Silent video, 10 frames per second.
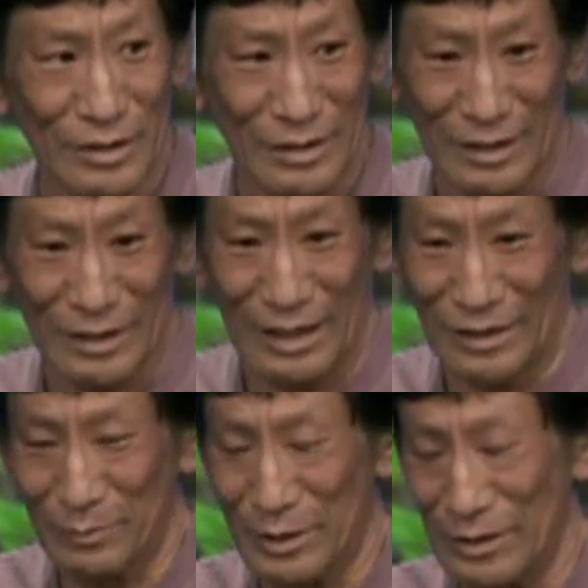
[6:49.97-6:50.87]
and I can
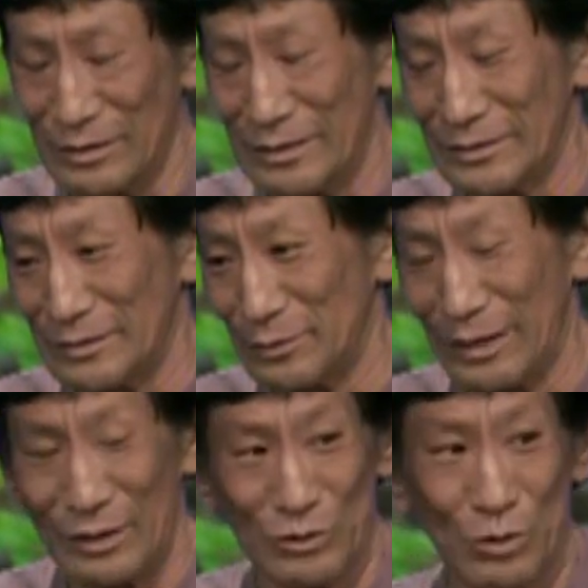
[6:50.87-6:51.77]
add them to the list, or
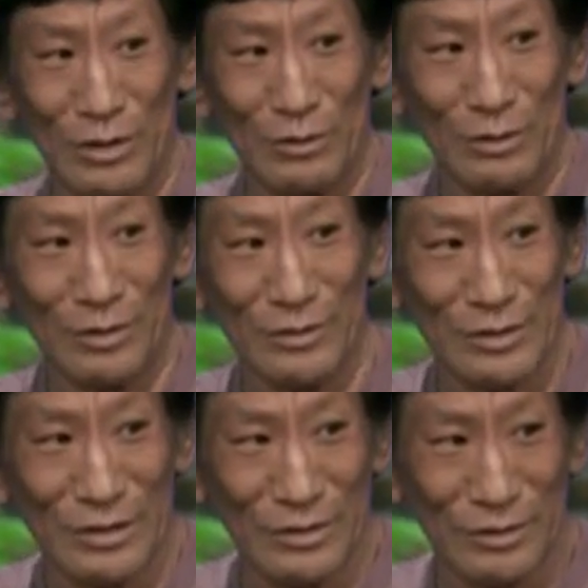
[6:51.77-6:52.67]
they can join the
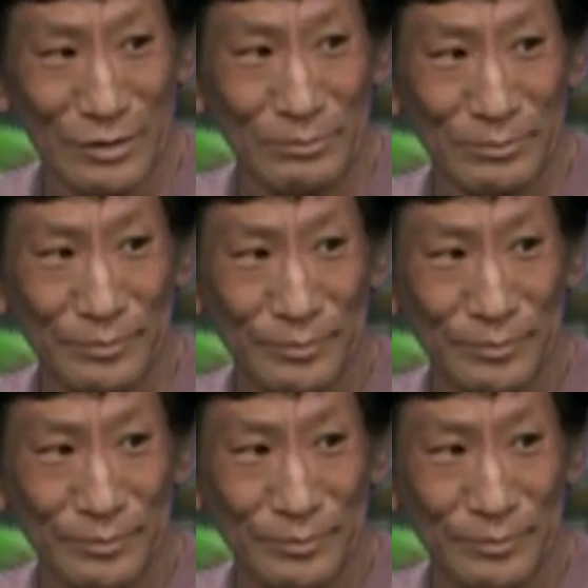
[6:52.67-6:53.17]
organization too.